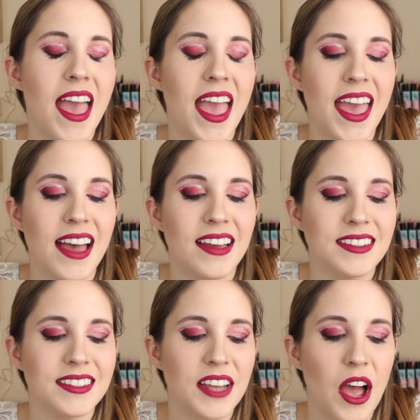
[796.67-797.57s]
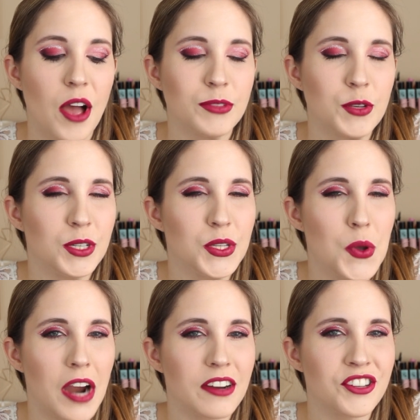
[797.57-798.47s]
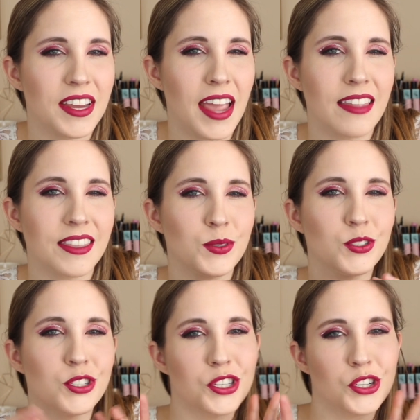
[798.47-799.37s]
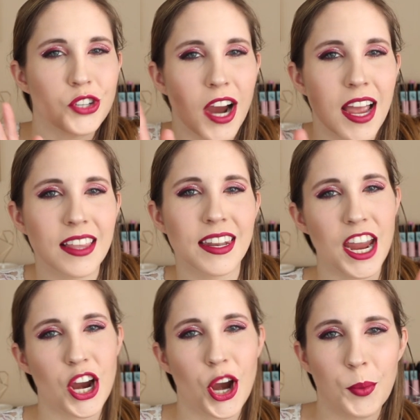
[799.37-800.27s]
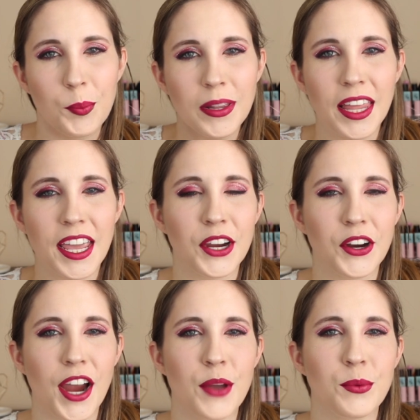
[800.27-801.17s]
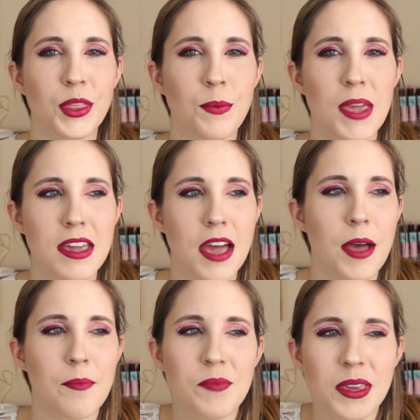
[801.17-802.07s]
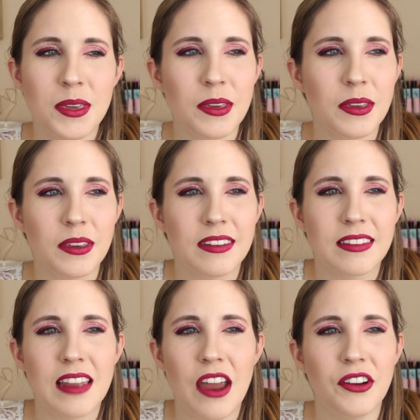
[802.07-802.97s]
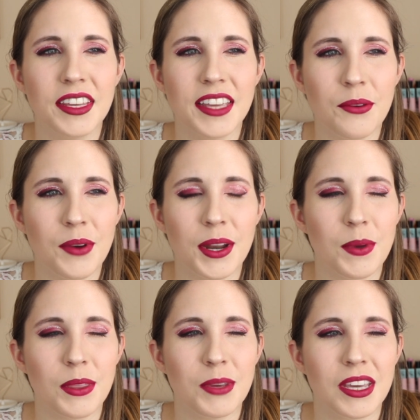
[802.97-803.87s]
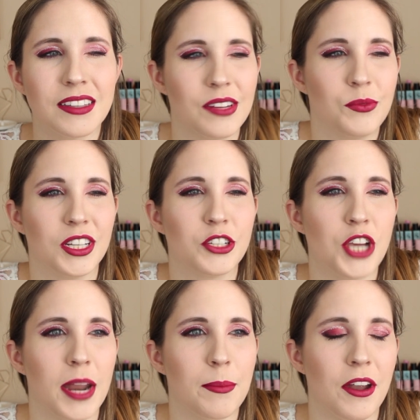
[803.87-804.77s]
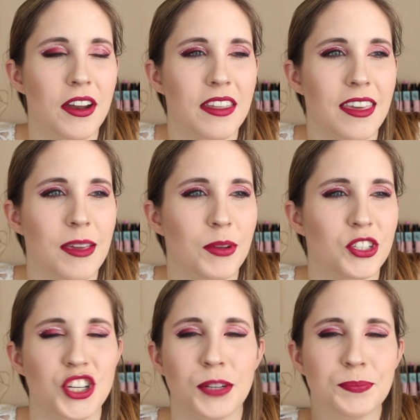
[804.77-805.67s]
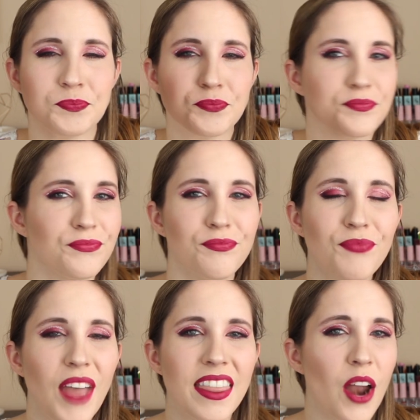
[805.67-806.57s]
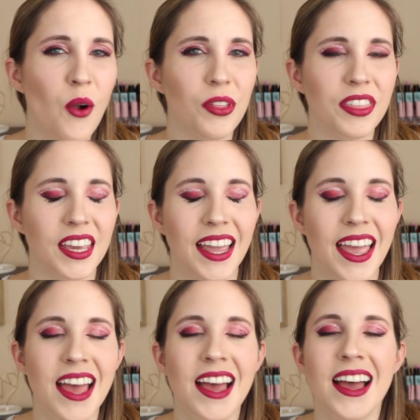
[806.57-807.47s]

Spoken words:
And don't be too harsh. Again, this is just a trial and error, playing around with makeup. Not really get ready with me because I didn't really chat about anything, but you know, that whole thing.